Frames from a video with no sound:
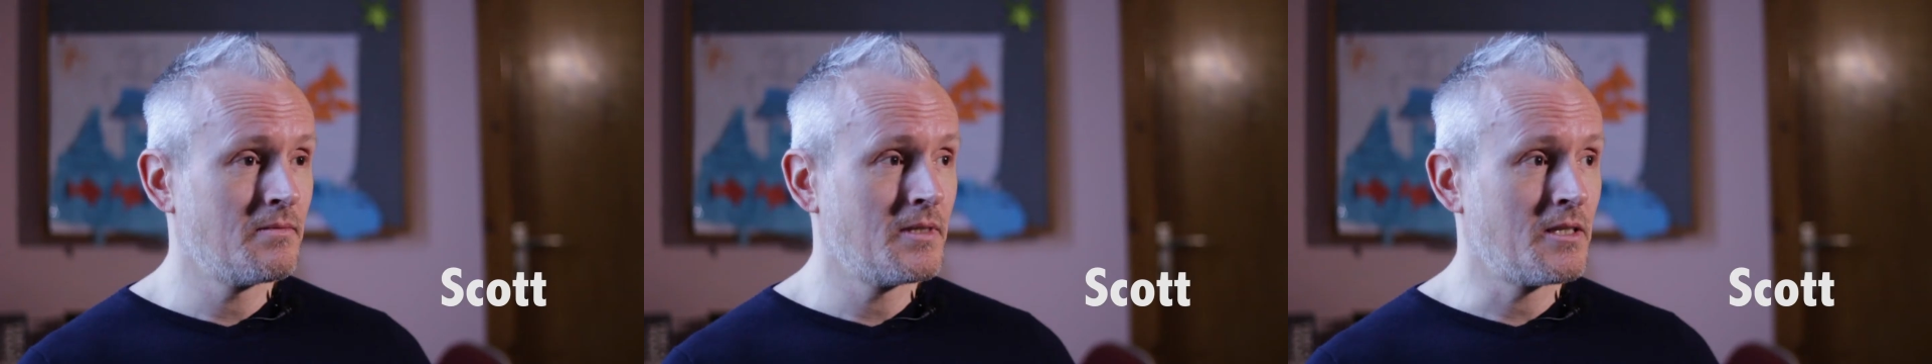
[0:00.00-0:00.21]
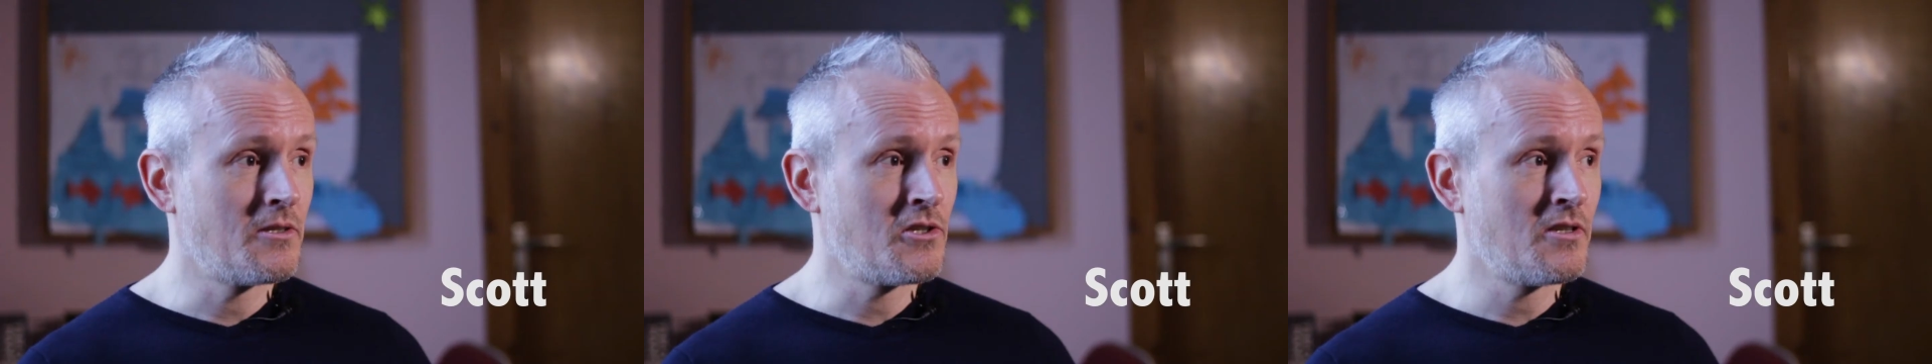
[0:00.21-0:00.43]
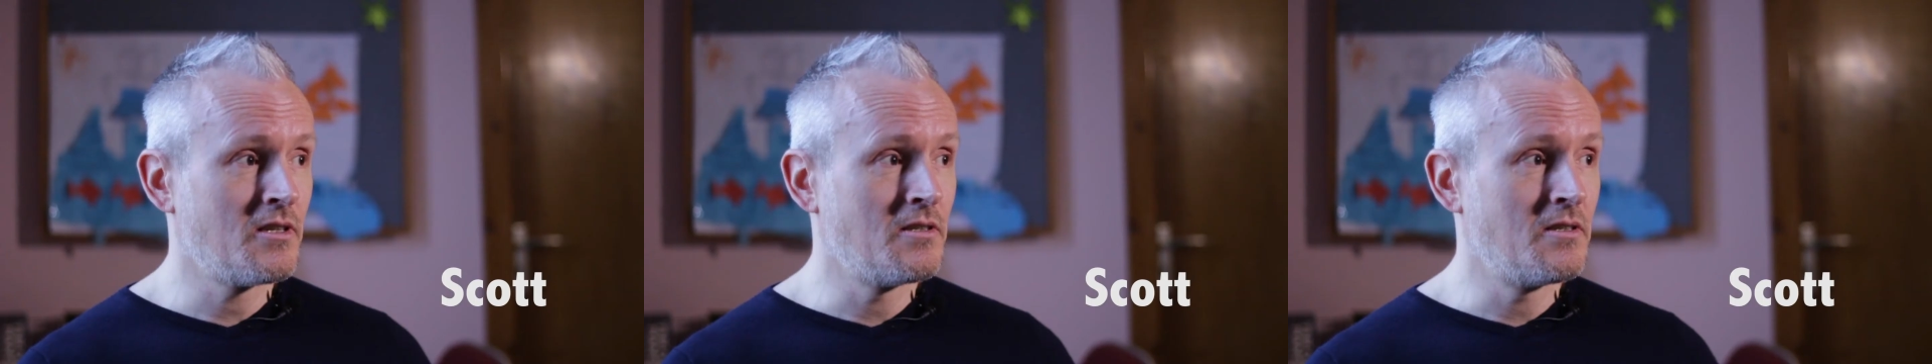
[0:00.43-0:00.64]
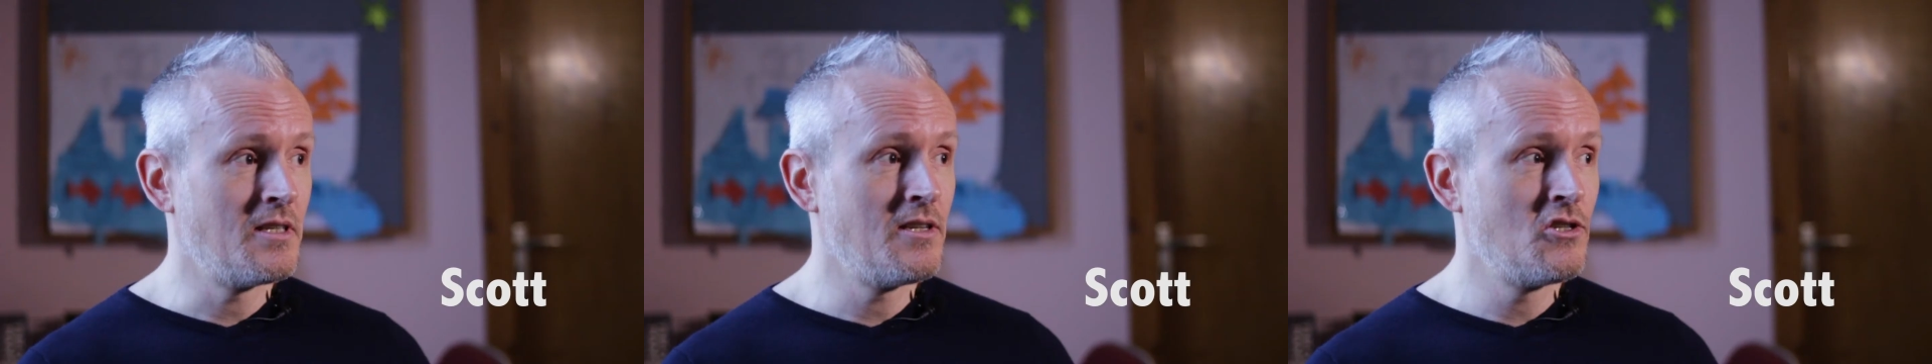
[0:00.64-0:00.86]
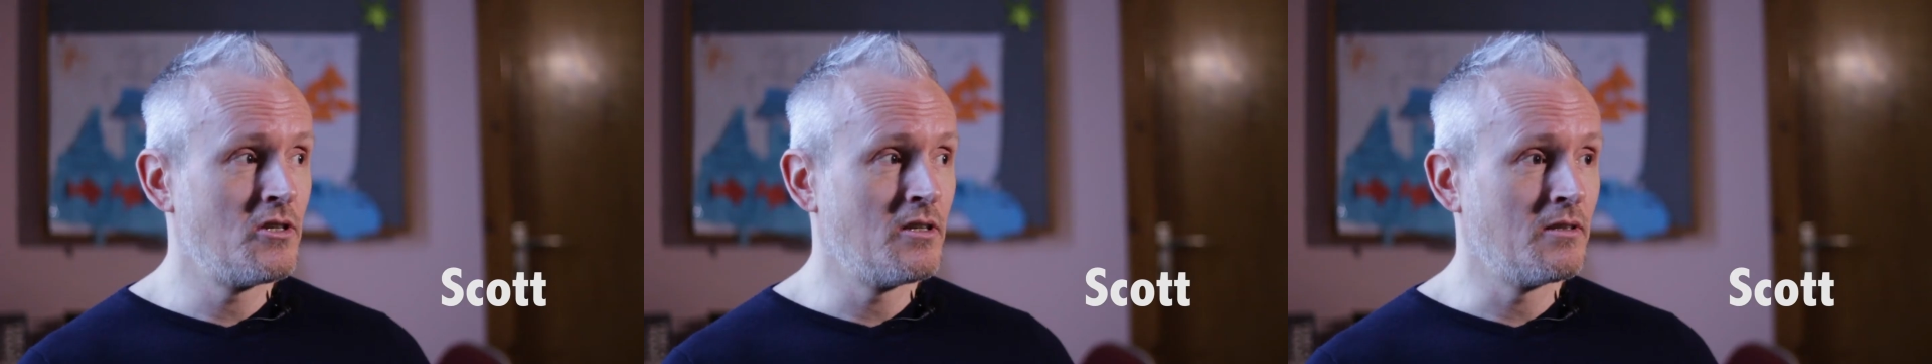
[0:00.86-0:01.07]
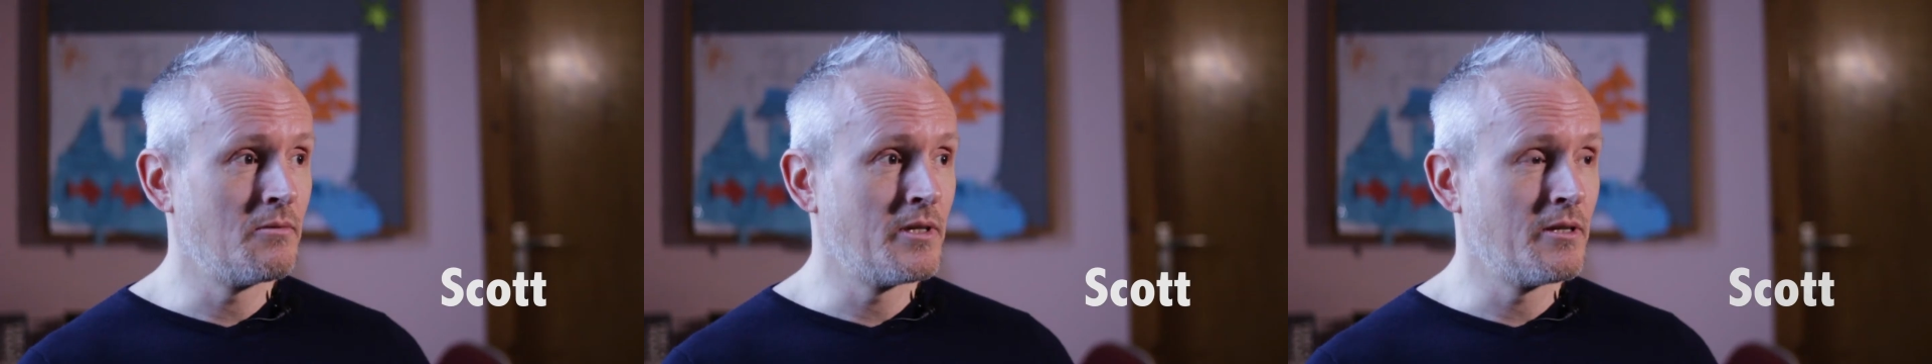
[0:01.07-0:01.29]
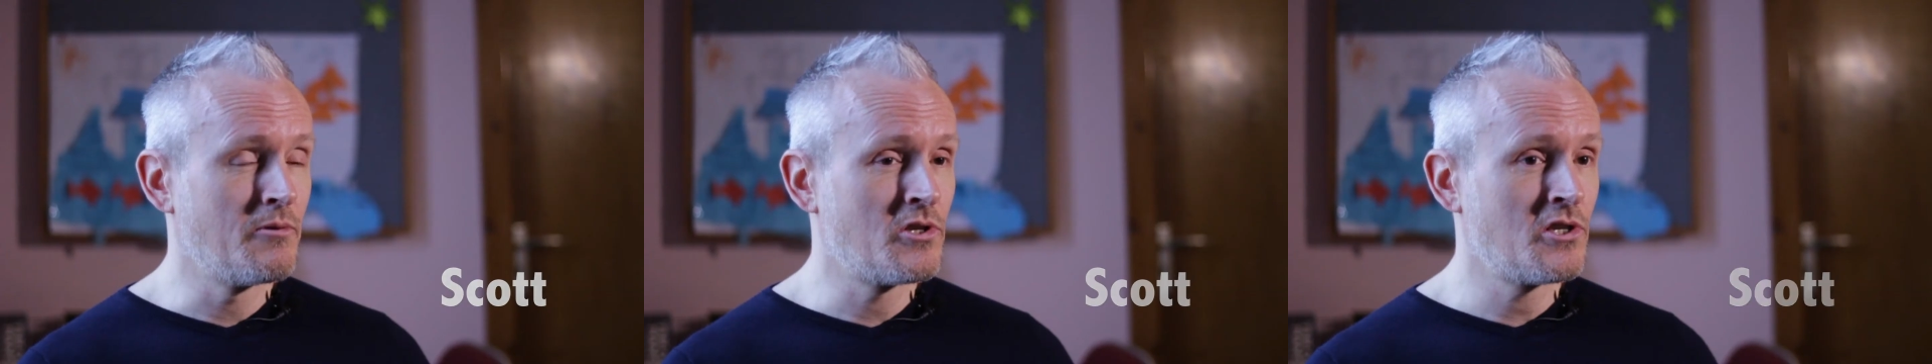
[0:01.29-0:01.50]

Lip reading: I started DJing when I was